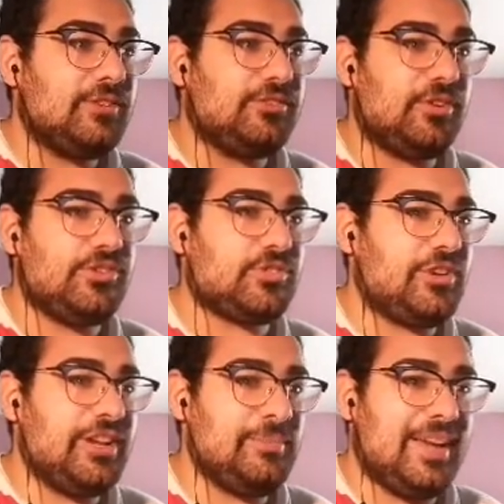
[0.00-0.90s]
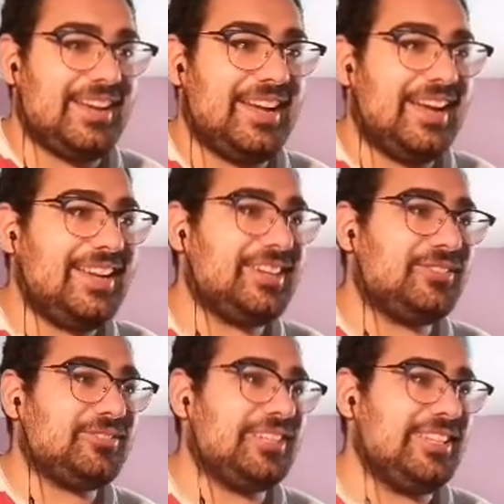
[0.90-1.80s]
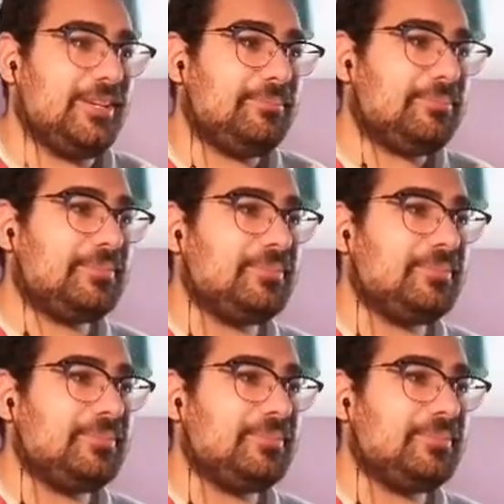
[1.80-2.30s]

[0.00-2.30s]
Full screen, man. I don't... Yep.